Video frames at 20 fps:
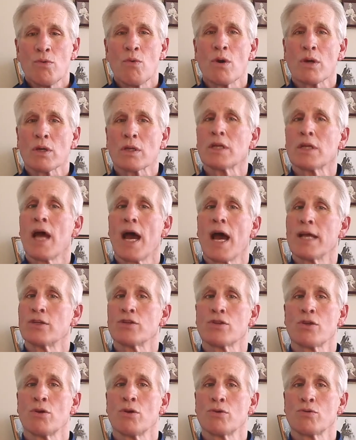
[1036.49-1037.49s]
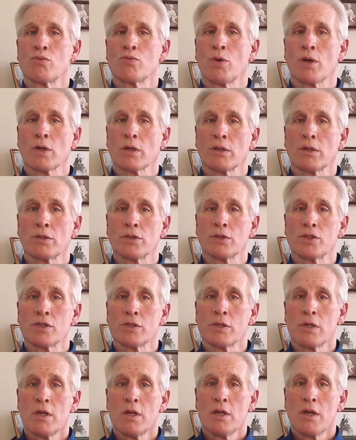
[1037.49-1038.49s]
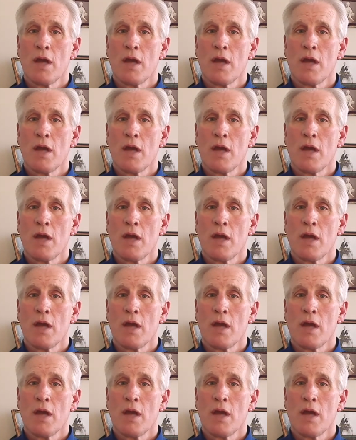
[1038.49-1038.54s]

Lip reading: organize those workers?